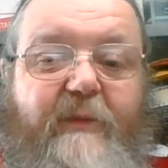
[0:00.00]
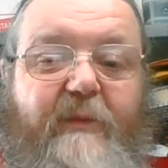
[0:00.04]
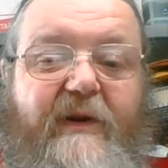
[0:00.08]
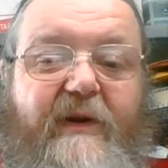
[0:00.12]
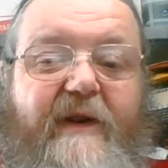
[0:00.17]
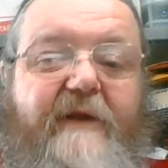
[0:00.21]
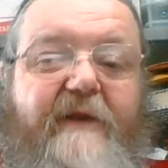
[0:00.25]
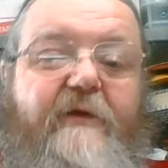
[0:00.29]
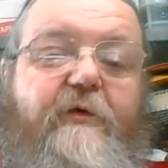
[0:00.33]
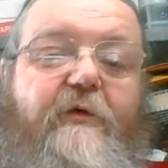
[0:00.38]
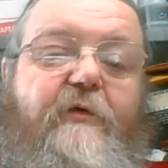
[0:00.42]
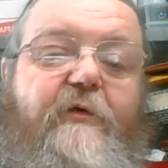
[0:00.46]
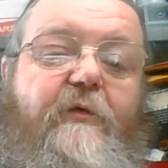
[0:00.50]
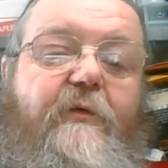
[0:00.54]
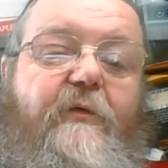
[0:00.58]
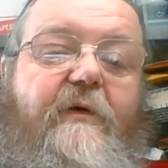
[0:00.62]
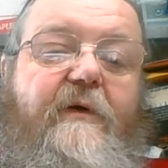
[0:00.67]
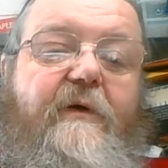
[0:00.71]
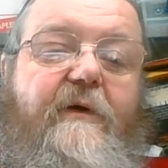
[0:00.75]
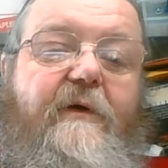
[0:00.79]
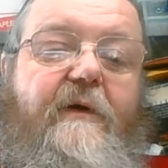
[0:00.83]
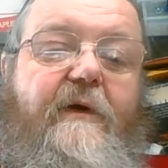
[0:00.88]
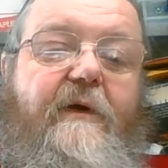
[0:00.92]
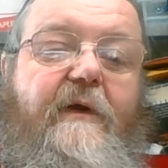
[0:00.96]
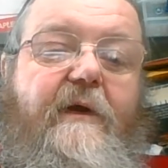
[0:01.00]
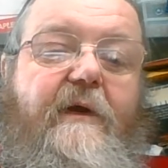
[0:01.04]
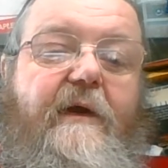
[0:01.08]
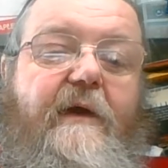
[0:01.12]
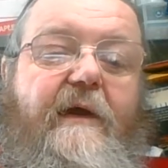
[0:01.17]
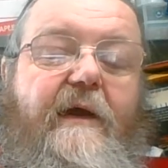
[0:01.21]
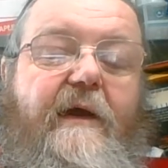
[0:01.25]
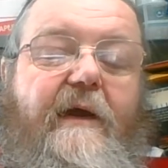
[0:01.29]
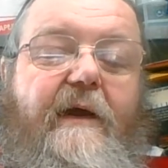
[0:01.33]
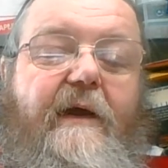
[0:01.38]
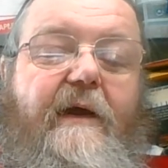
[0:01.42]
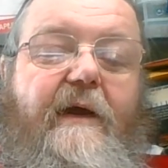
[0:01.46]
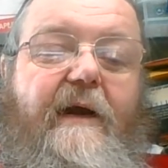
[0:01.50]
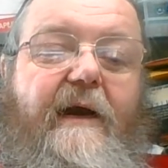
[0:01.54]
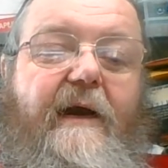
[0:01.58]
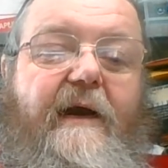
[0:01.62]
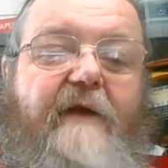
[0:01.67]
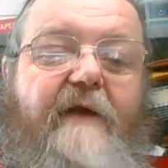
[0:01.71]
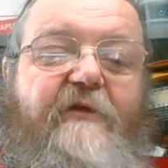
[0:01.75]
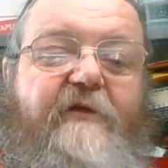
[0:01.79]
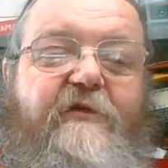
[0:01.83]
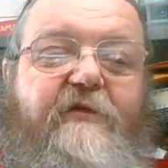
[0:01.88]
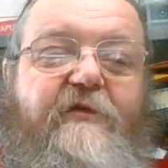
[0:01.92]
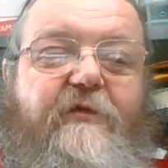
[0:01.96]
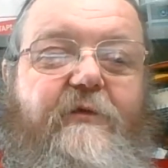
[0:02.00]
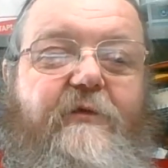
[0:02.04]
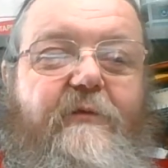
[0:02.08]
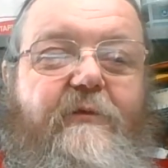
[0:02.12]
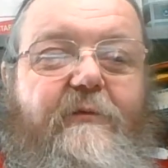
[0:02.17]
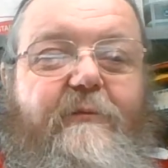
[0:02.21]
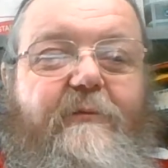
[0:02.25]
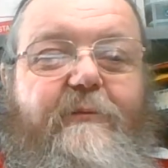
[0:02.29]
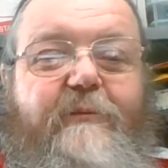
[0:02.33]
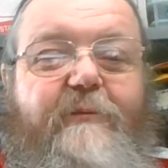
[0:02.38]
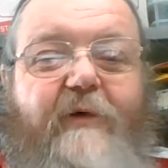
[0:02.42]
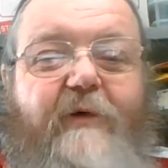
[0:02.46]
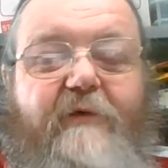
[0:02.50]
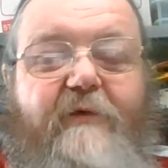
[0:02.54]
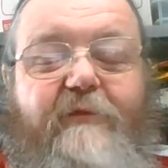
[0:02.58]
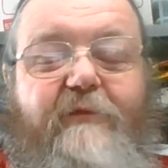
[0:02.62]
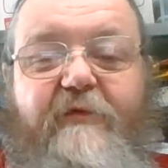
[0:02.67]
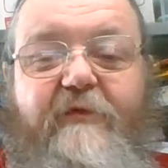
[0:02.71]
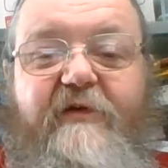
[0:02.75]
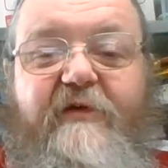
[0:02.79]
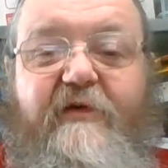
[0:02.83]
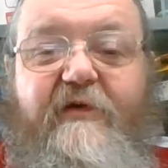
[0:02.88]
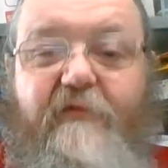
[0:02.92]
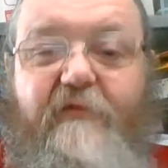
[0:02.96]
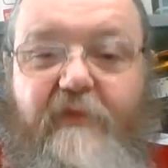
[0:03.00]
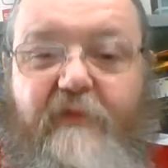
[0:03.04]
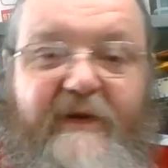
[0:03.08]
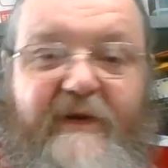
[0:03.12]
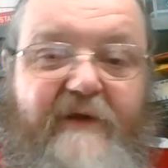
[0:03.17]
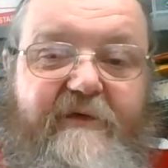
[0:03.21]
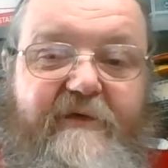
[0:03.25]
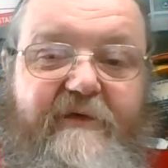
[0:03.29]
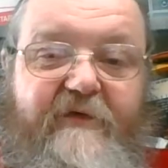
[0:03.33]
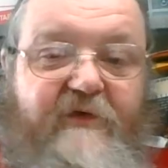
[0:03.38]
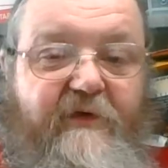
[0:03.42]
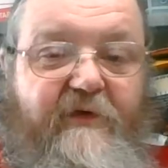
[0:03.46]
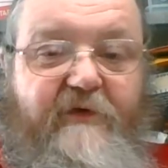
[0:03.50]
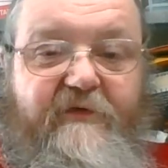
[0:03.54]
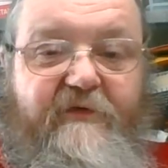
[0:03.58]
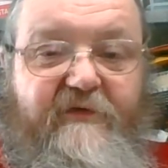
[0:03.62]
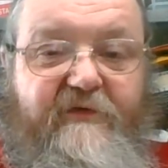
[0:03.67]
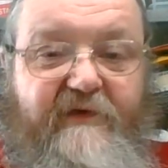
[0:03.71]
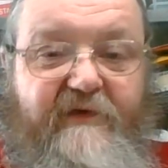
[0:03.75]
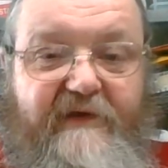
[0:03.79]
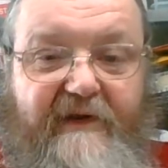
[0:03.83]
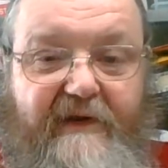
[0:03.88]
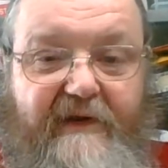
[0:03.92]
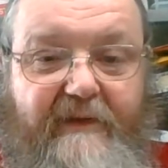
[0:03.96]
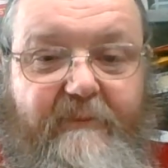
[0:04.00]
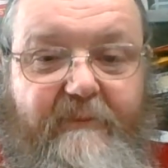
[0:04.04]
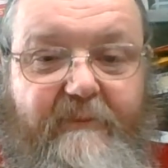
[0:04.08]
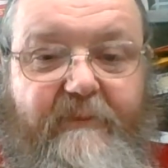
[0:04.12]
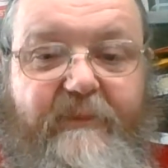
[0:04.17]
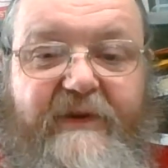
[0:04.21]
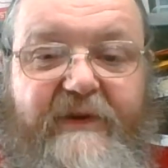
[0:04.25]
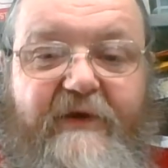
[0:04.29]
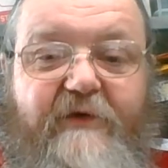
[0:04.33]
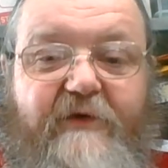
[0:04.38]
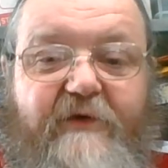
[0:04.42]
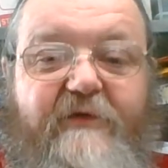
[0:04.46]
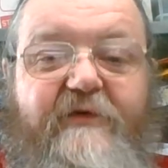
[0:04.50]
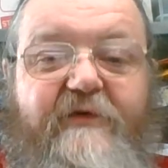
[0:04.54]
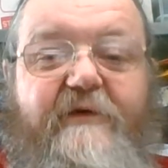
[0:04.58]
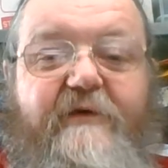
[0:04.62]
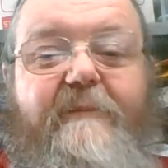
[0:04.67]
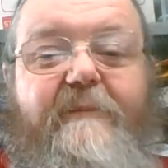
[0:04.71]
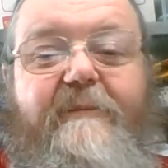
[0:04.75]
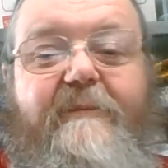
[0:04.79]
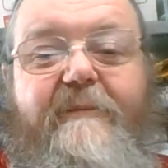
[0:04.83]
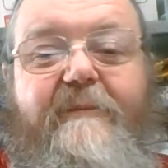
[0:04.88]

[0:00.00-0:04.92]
a player who had to unfortunately drop out the Thursday game because